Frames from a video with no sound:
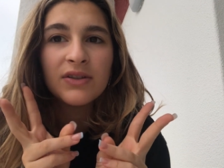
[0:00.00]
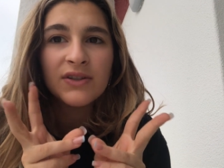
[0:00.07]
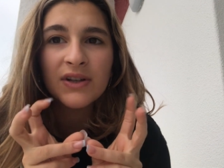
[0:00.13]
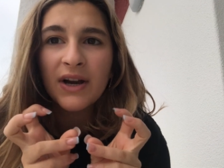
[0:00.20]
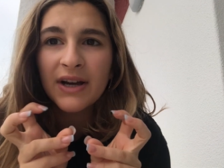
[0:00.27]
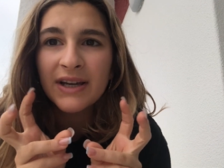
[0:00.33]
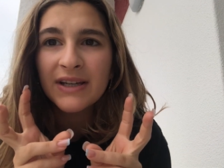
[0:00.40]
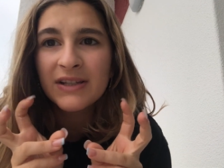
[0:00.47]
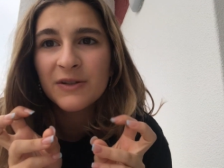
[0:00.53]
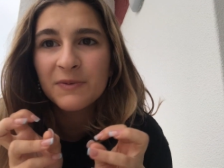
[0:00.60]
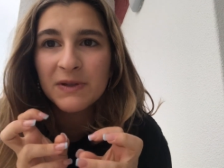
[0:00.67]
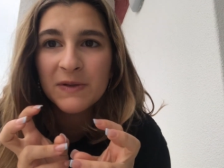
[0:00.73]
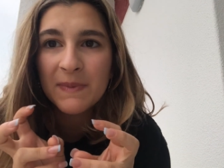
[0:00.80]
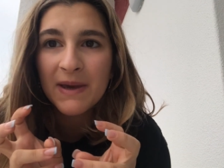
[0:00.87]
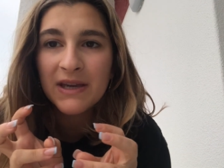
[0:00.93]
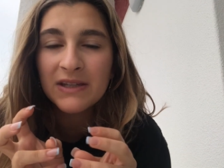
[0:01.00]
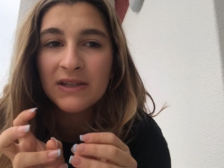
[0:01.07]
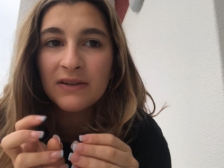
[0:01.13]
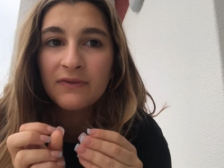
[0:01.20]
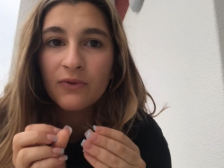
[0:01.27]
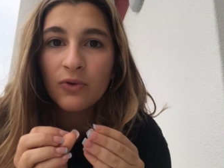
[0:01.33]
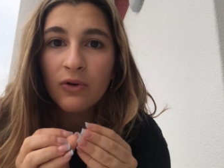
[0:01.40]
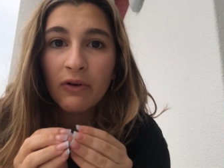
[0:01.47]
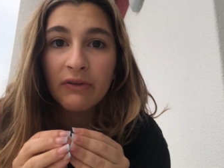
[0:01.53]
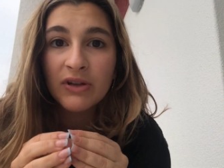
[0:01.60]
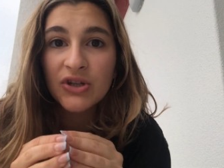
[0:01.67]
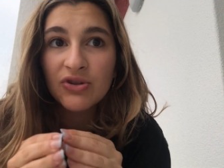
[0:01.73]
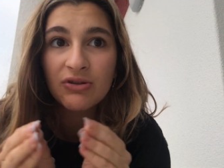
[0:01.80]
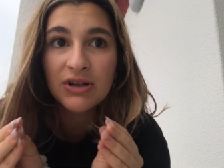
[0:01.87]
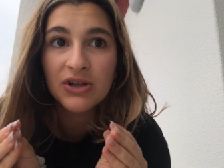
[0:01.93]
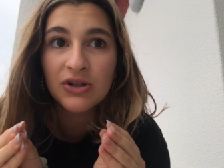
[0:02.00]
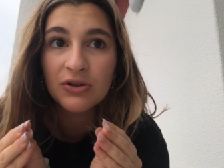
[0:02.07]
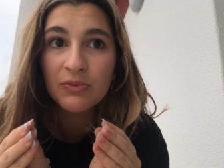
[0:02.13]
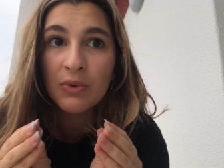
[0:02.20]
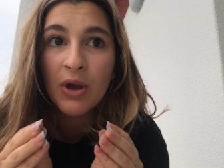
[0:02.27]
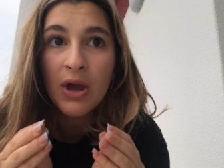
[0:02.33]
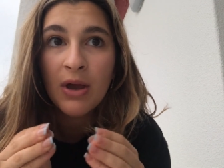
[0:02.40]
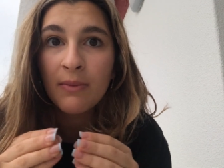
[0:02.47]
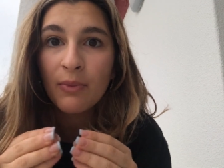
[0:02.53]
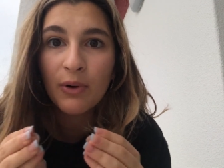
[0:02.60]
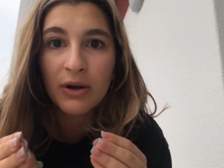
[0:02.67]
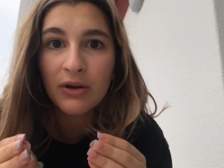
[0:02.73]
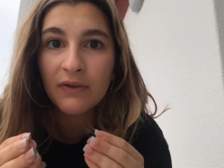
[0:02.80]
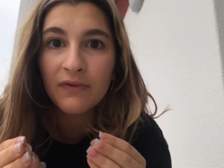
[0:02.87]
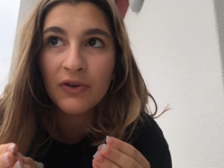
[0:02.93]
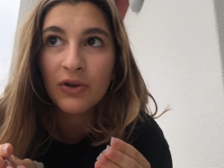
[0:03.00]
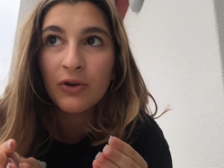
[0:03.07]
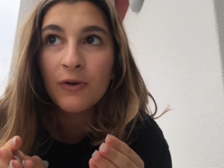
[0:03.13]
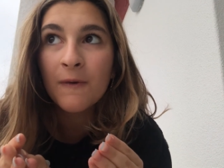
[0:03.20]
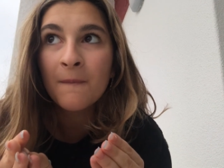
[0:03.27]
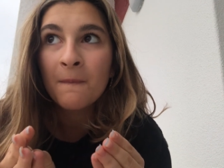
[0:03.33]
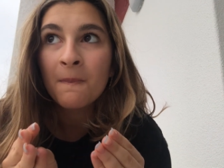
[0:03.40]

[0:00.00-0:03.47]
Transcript: diet perspective or a restriction point of view,